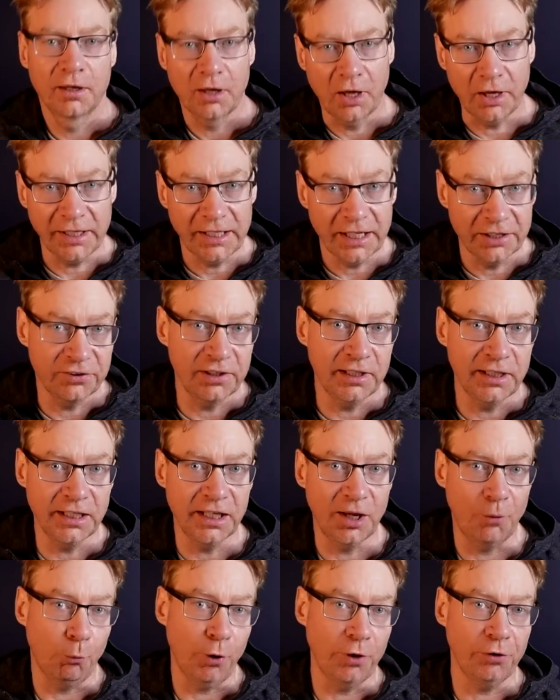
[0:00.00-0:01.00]
Hi, it's Lee,
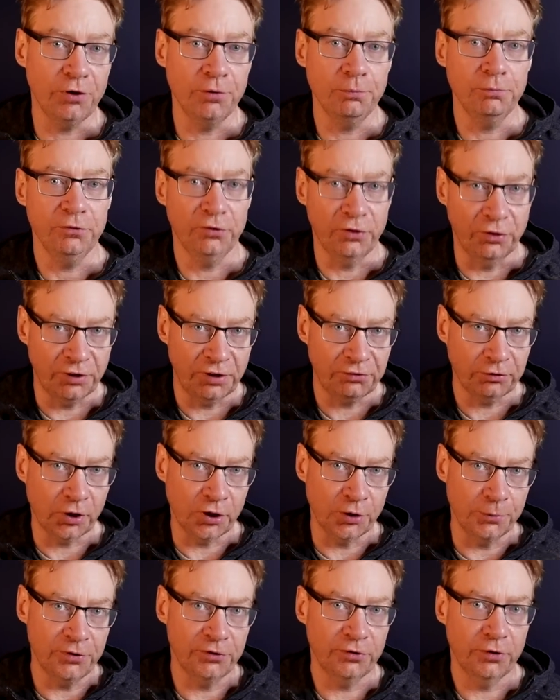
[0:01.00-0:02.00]
and welcome to The Tesla
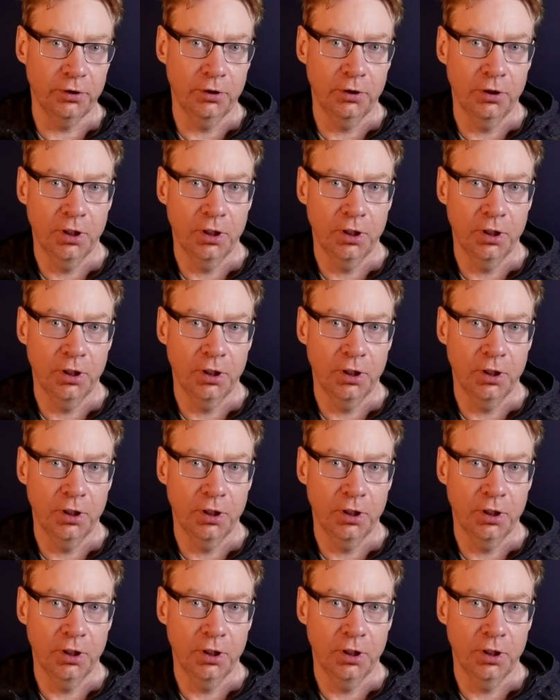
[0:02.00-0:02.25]
Economist.